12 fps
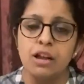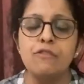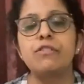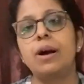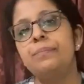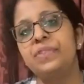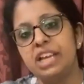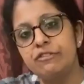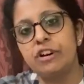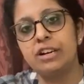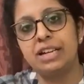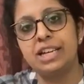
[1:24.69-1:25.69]
from
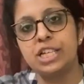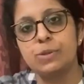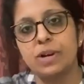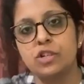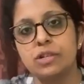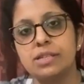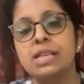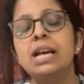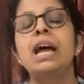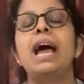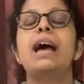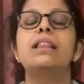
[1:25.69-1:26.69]
infertility specialists.
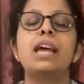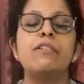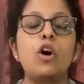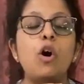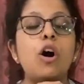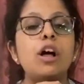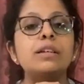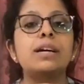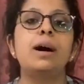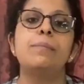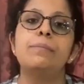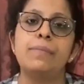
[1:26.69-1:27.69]
They have all
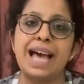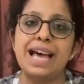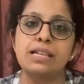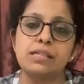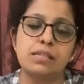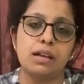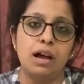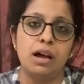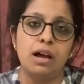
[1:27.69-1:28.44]
come as